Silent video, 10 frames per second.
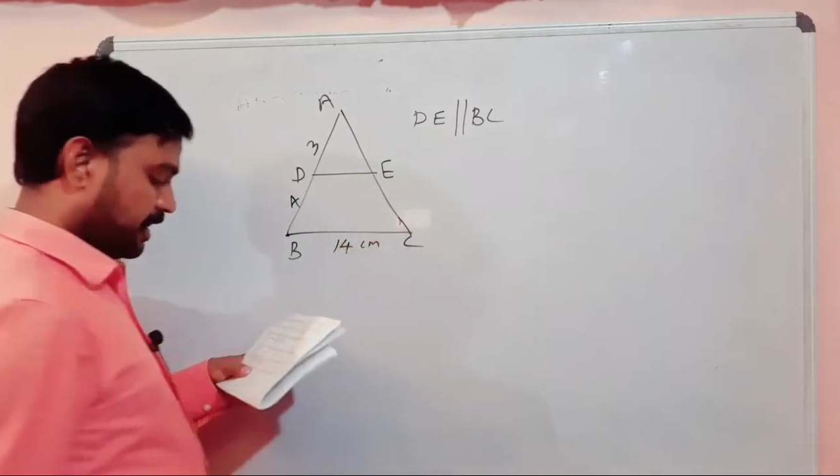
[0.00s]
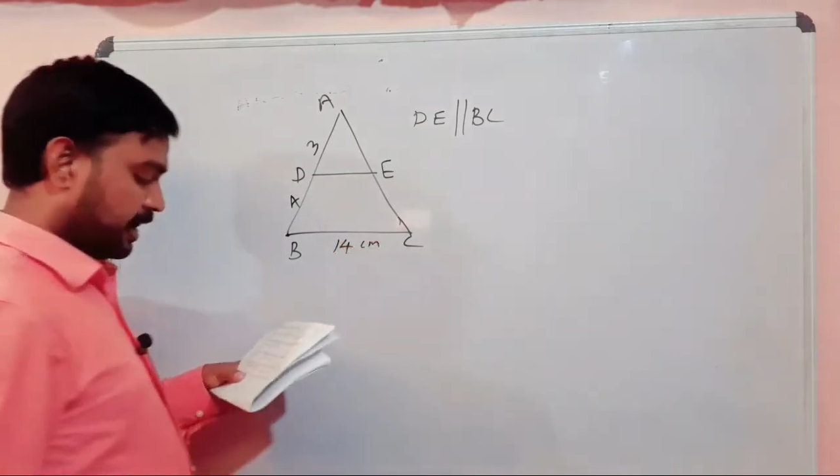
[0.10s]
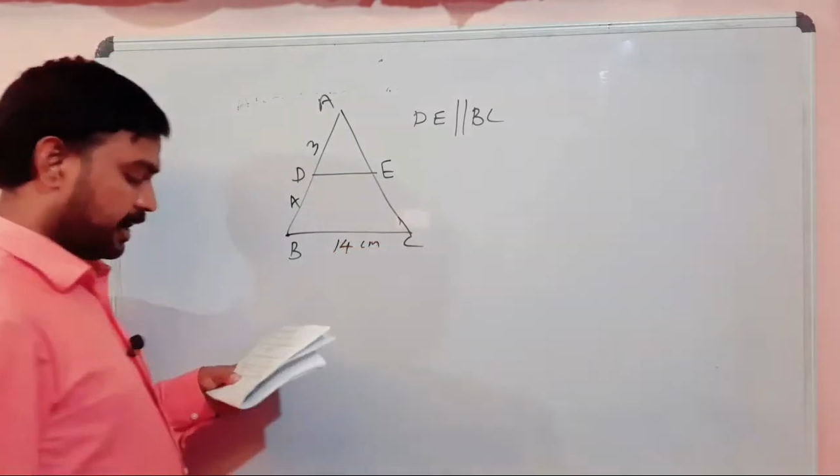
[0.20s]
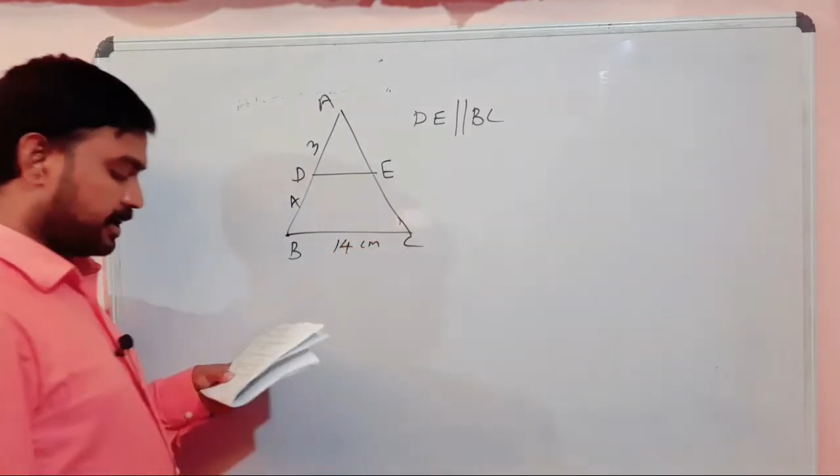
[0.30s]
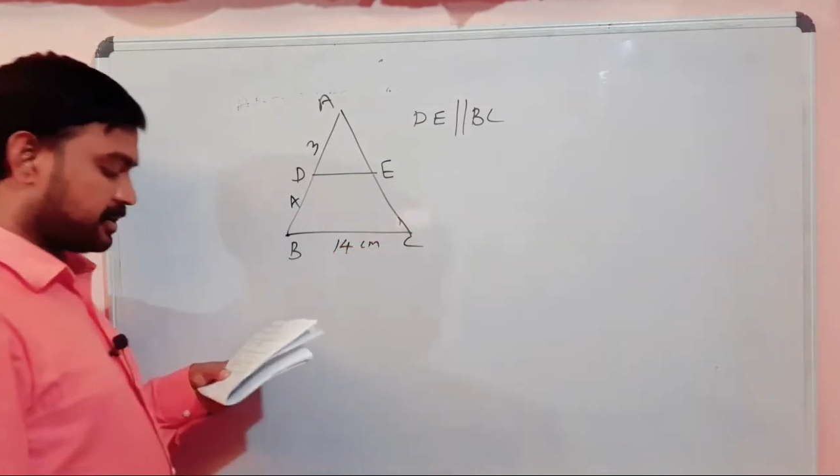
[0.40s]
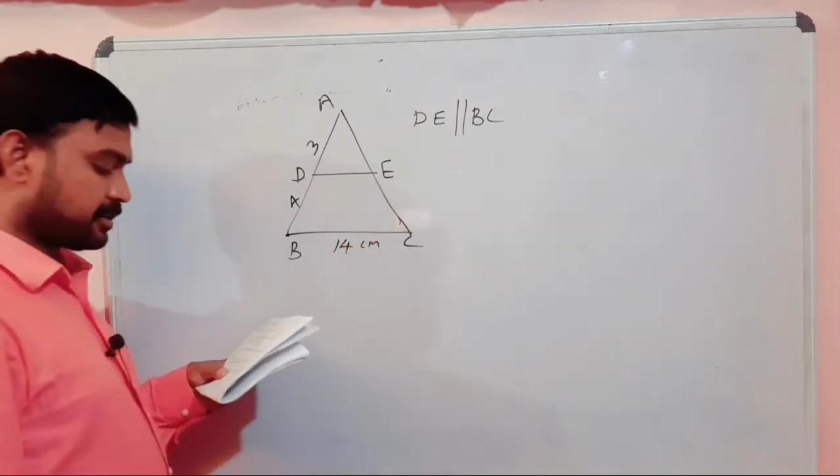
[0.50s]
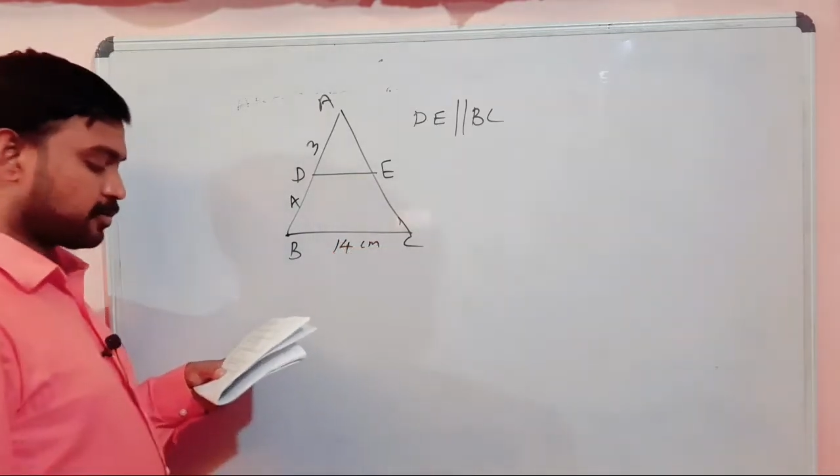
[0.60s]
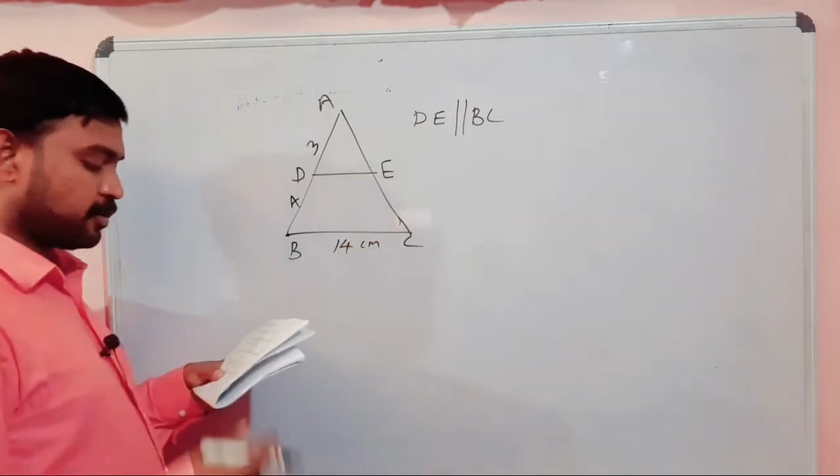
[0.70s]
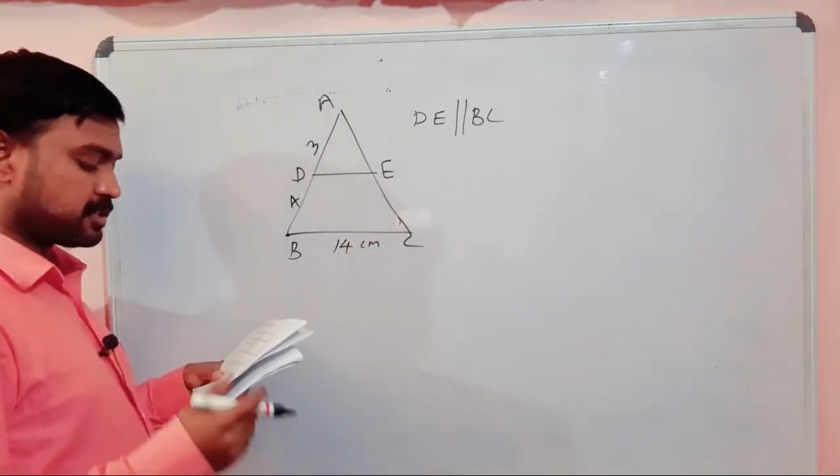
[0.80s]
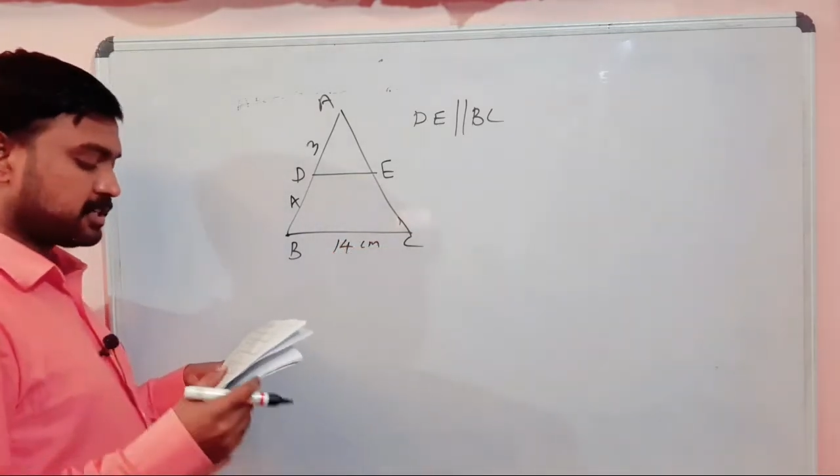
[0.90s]
And the
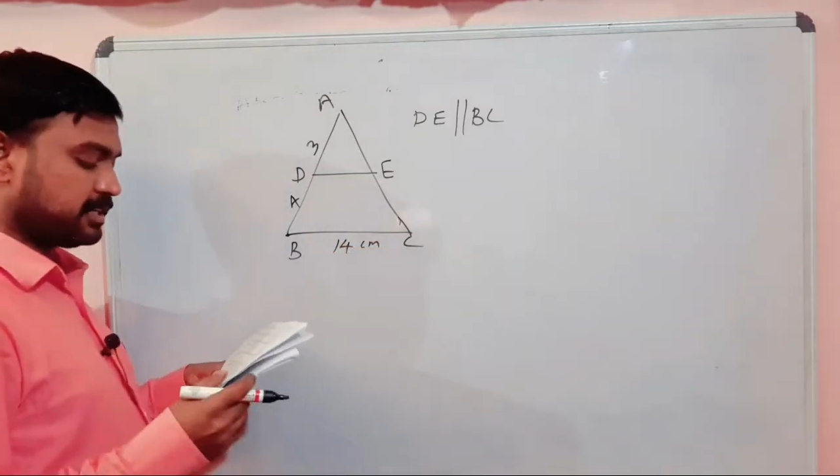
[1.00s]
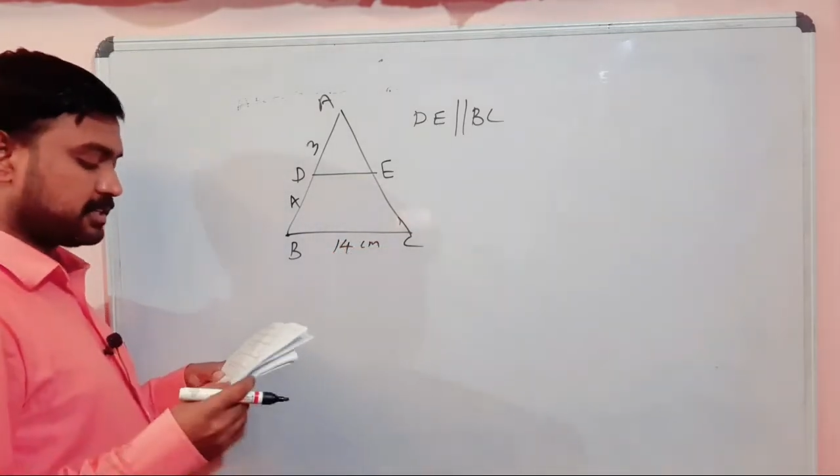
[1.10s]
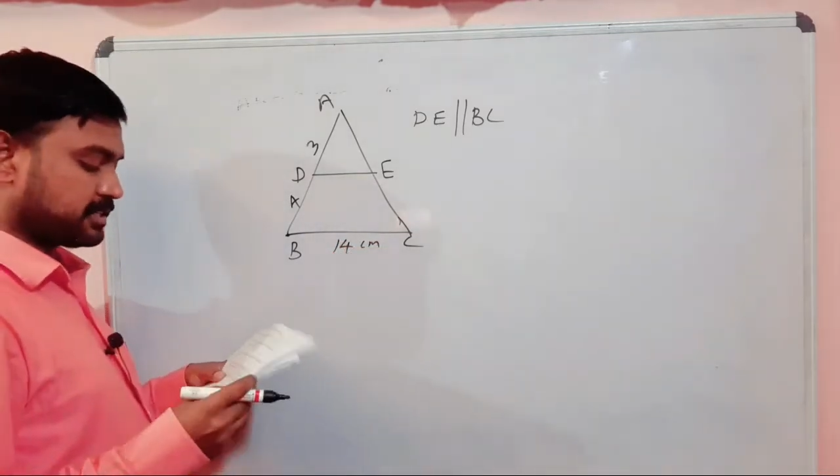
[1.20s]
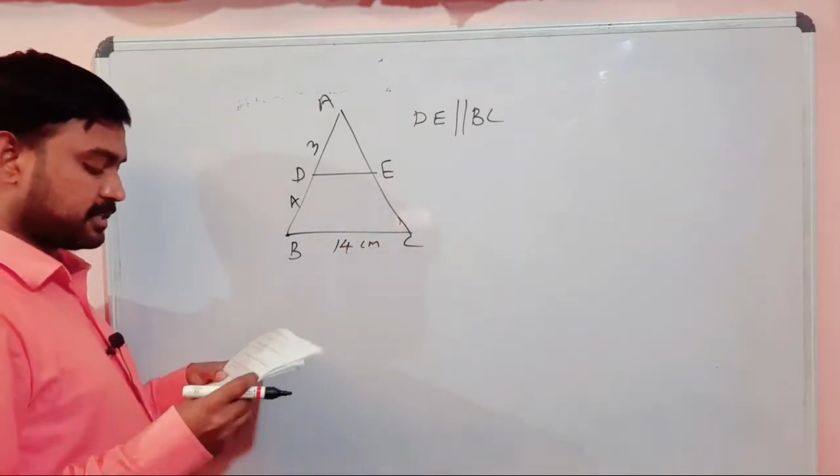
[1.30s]
question it is